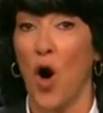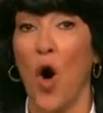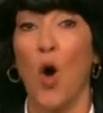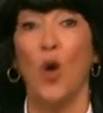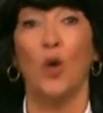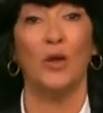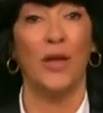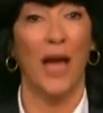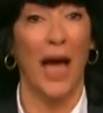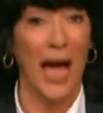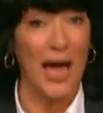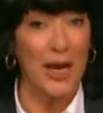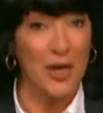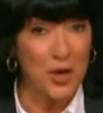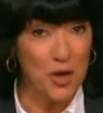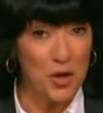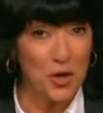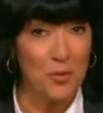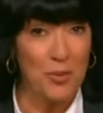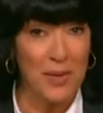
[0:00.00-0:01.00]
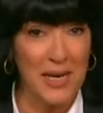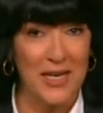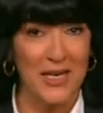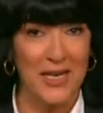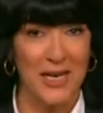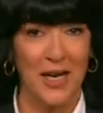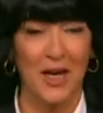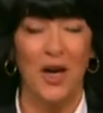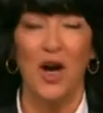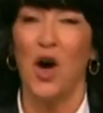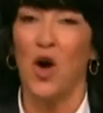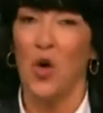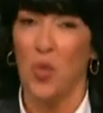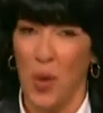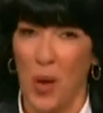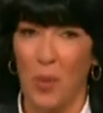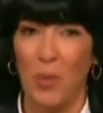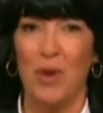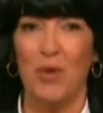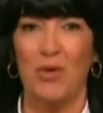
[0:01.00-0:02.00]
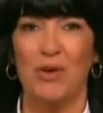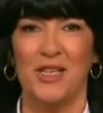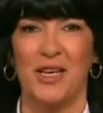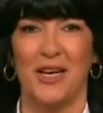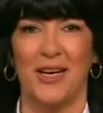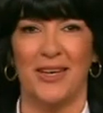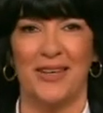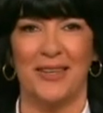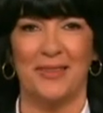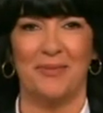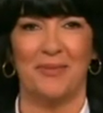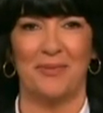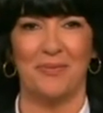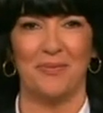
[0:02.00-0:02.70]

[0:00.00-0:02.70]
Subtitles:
old and new media when we return.